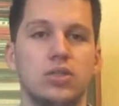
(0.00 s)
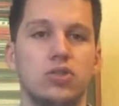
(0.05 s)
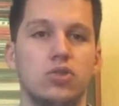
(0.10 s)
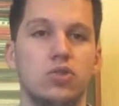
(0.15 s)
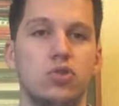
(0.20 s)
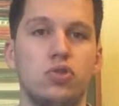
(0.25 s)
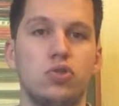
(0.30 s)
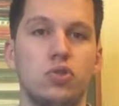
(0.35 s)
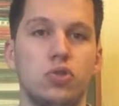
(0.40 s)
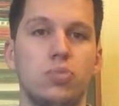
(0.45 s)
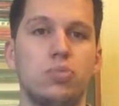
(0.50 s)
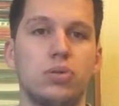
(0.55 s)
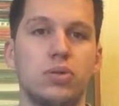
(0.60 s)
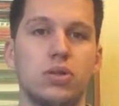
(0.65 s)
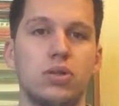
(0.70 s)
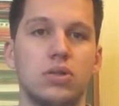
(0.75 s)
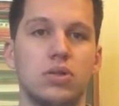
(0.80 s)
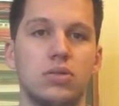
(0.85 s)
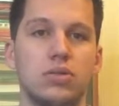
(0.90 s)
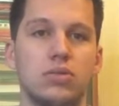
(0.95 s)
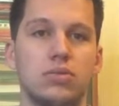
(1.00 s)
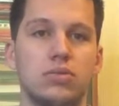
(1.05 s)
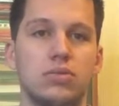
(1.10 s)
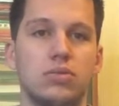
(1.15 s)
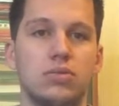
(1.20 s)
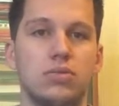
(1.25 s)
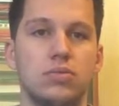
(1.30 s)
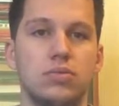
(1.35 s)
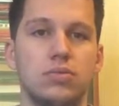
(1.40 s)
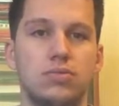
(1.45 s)
super
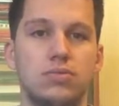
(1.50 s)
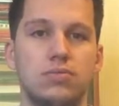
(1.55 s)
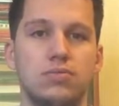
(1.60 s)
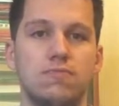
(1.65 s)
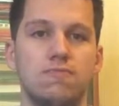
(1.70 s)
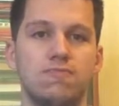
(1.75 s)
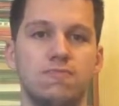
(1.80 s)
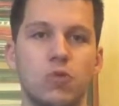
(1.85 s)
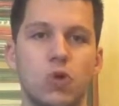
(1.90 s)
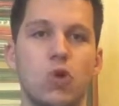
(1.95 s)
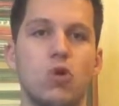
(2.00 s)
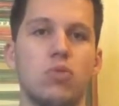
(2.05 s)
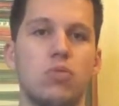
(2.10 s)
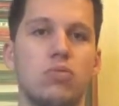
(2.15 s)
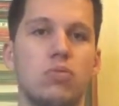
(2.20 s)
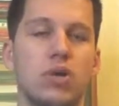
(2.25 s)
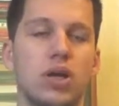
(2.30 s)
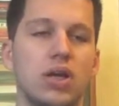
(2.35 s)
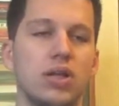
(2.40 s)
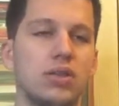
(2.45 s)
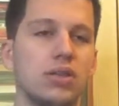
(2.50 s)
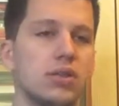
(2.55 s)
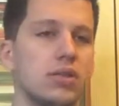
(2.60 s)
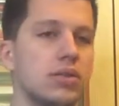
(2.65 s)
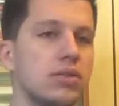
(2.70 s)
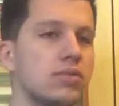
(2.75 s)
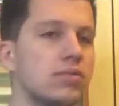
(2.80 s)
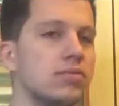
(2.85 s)
home run,